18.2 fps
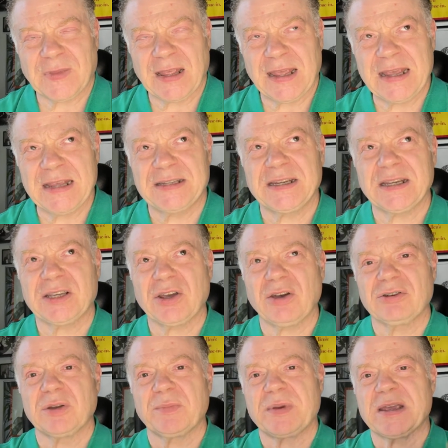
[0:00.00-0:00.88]
is it
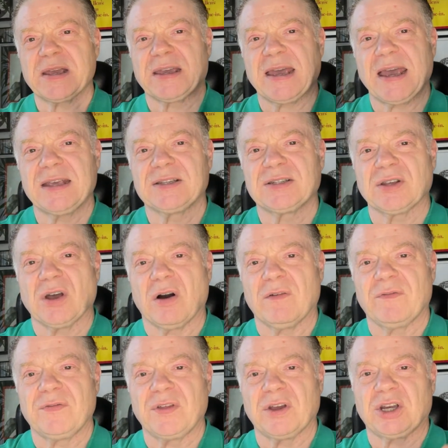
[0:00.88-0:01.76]
going to be a case
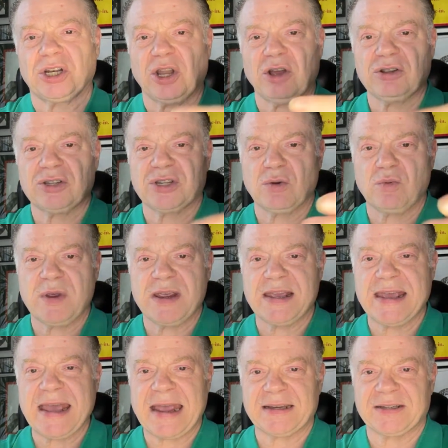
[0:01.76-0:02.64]
of the closer we
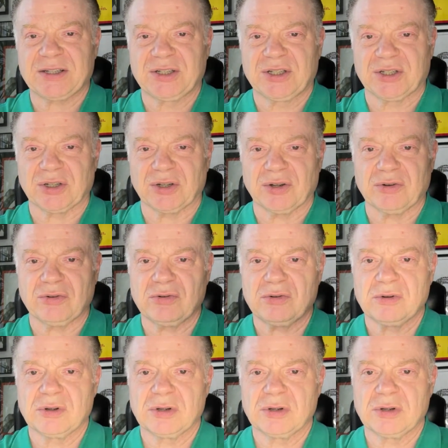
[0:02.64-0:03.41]
get to